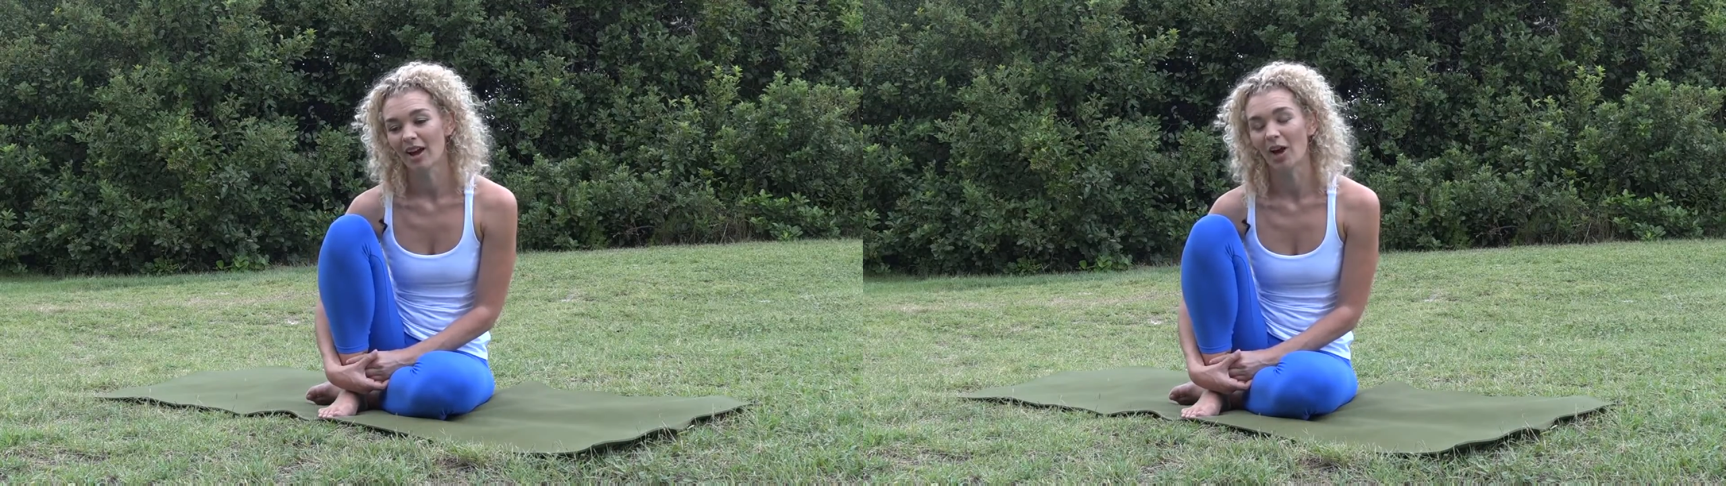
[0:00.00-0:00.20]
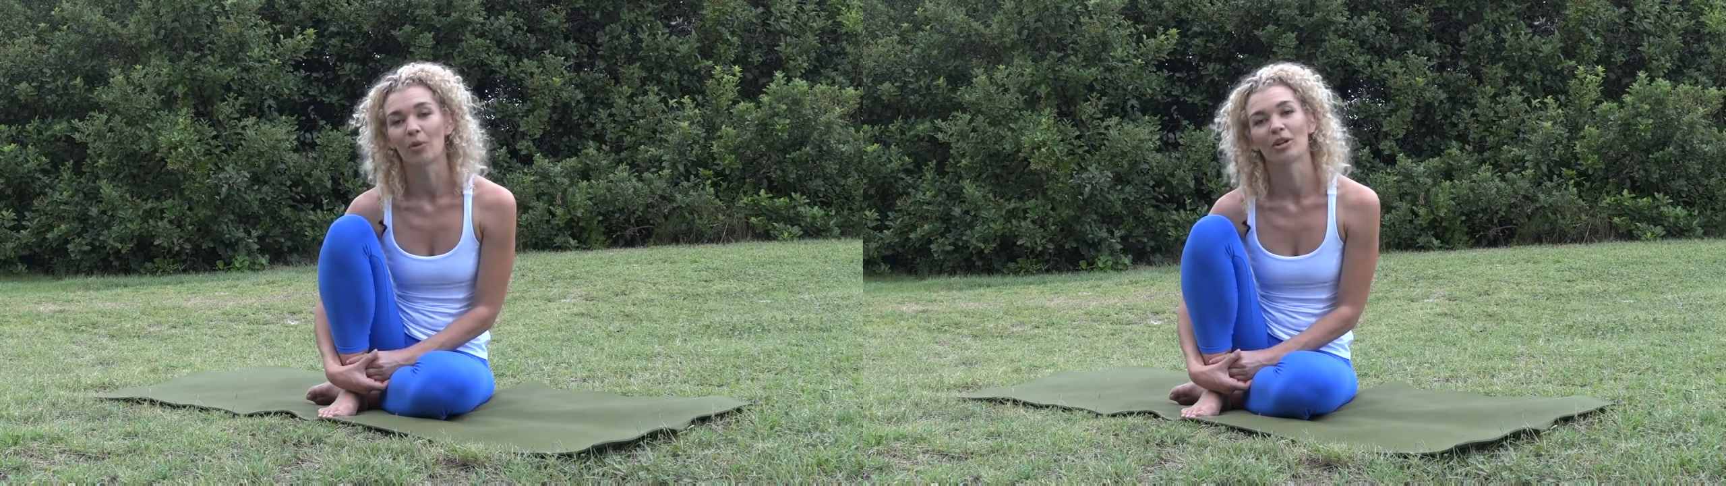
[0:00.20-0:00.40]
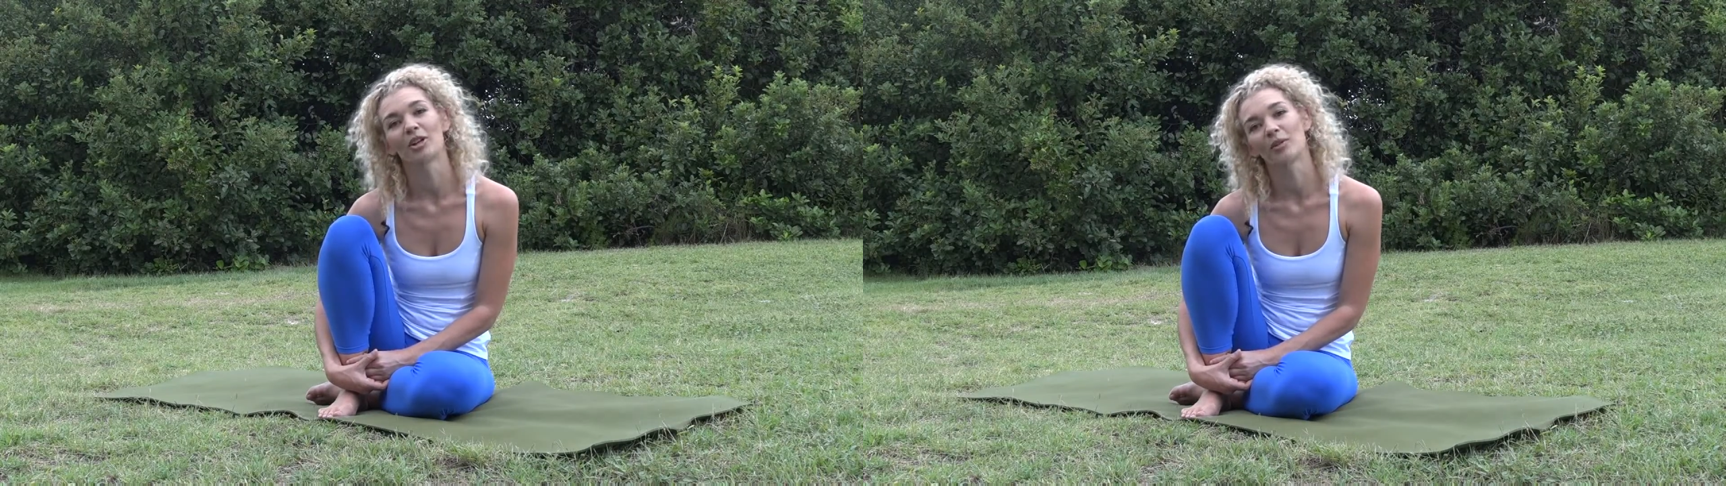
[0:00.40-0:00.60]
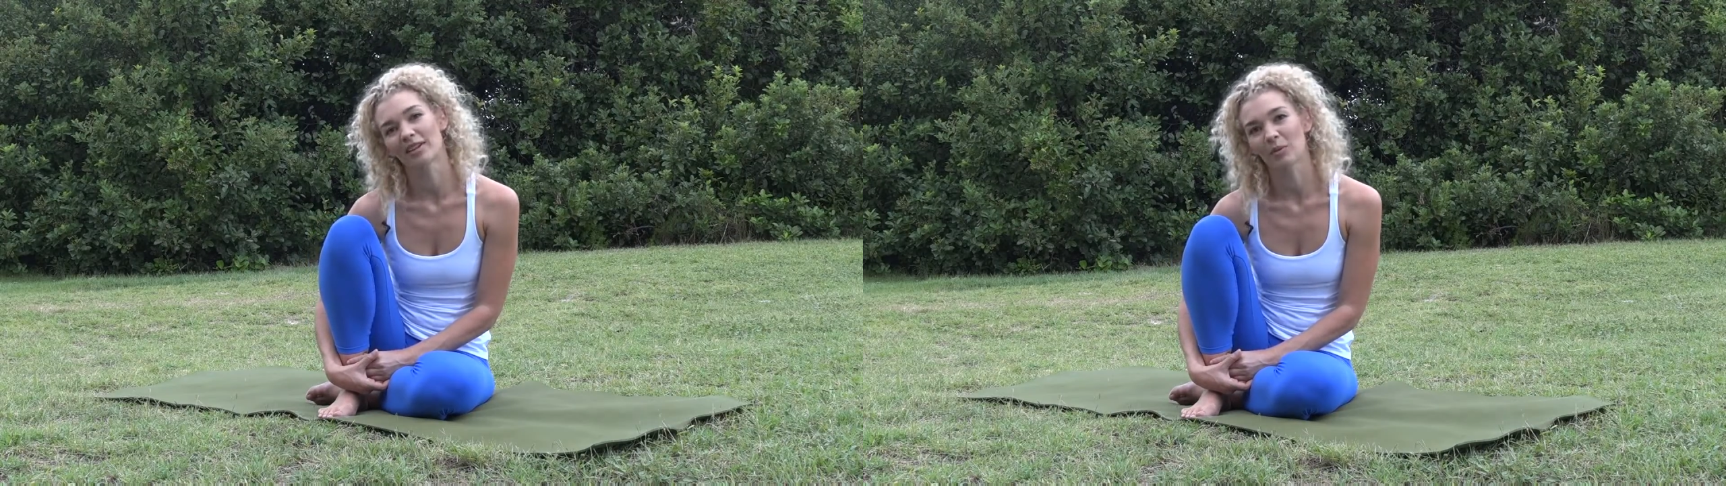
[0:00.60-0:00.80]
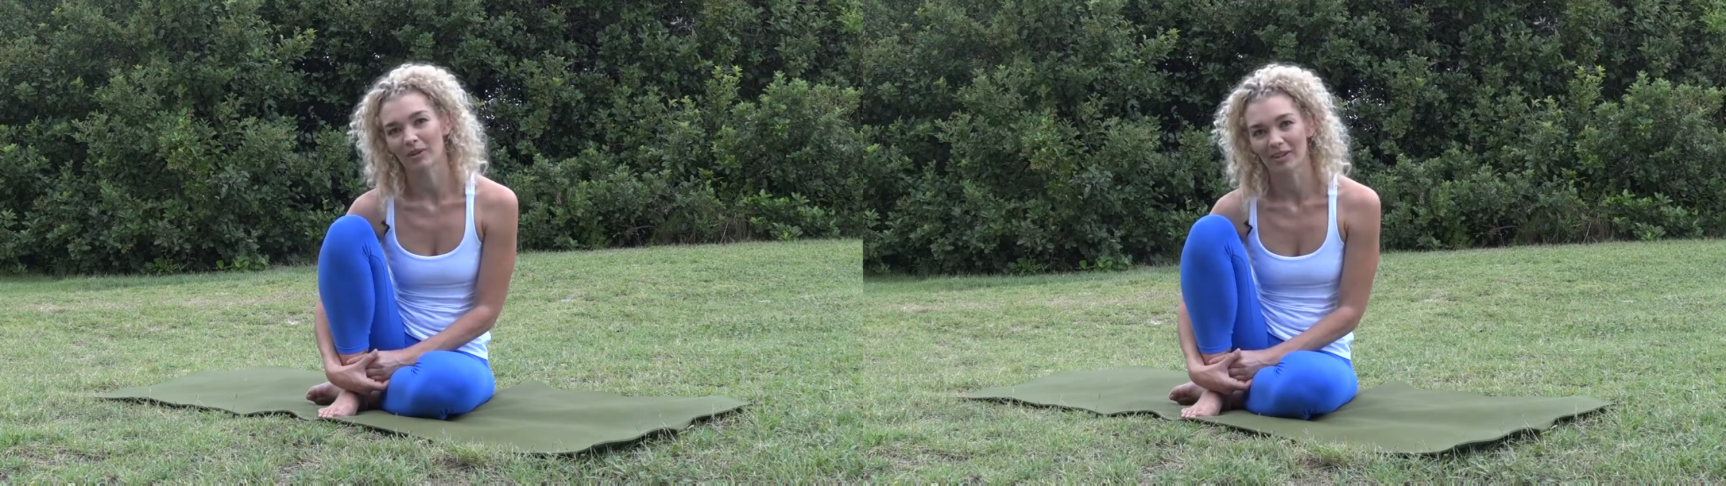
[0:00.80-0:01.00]
I want you to
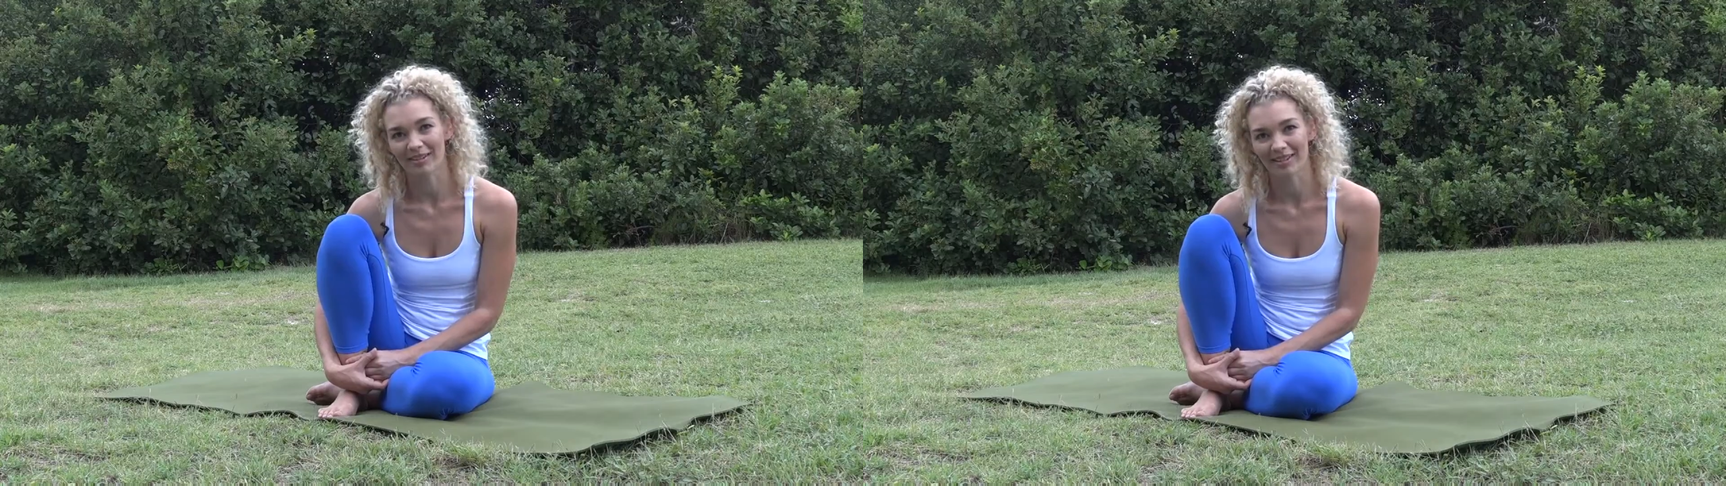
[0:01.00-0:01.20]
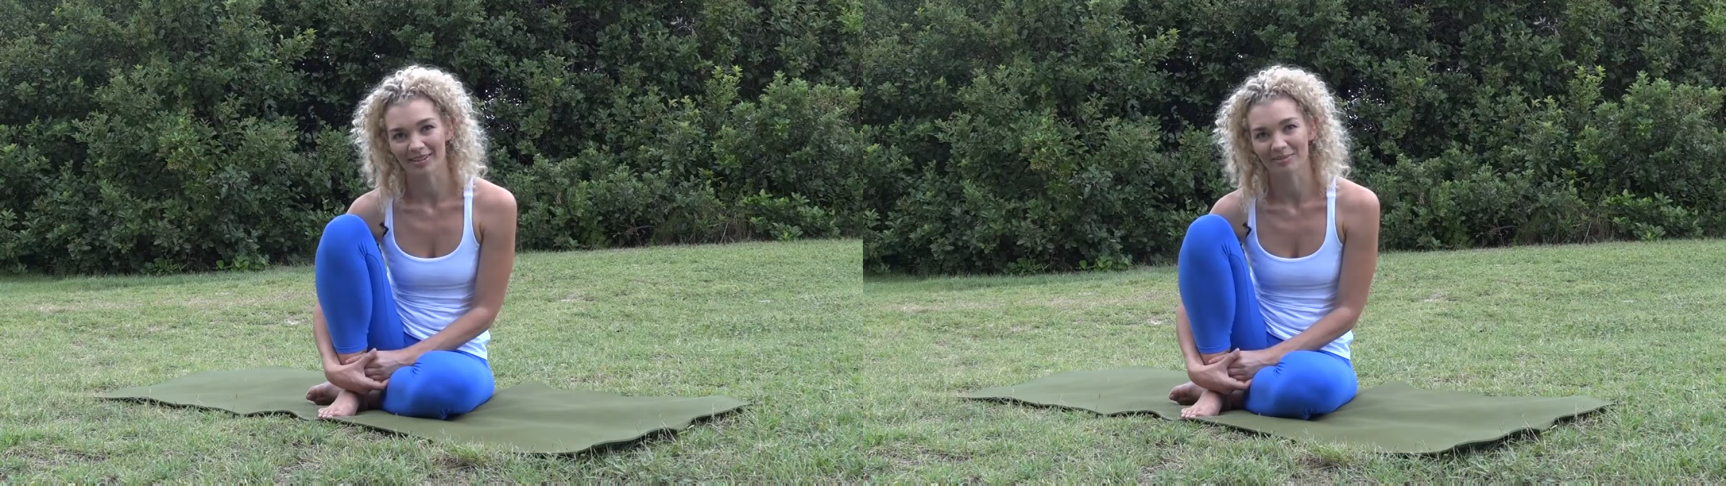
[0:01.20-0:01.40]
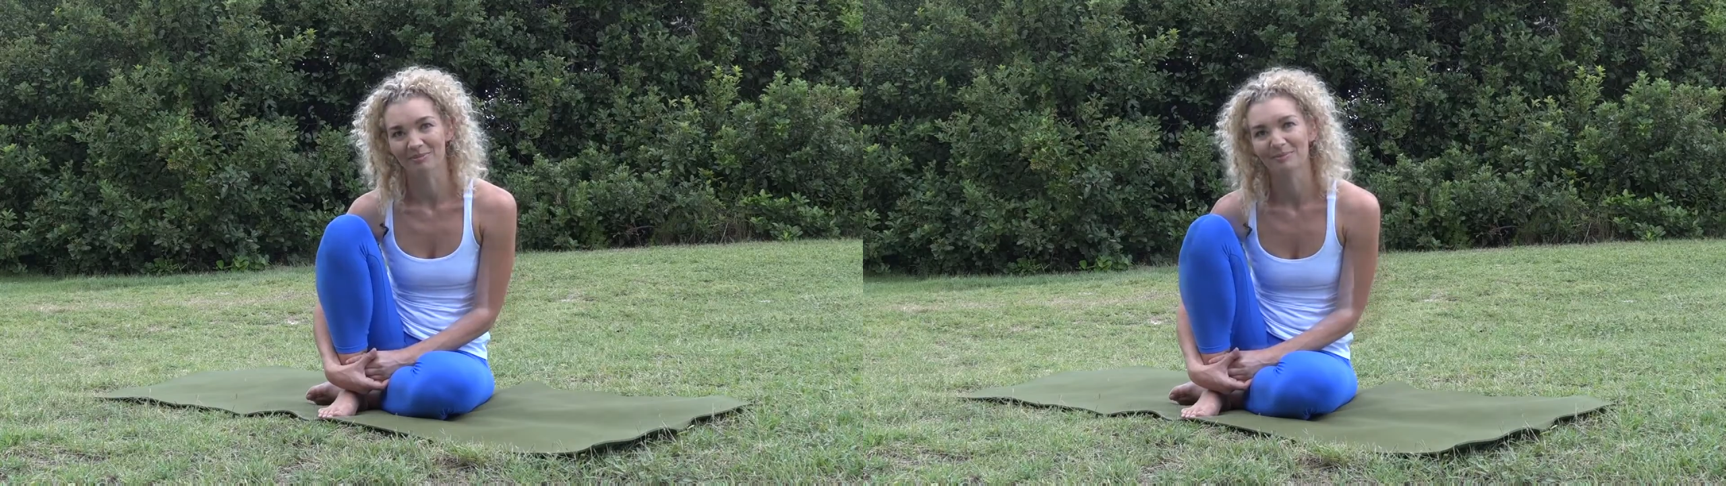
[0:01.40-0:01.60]
experience that.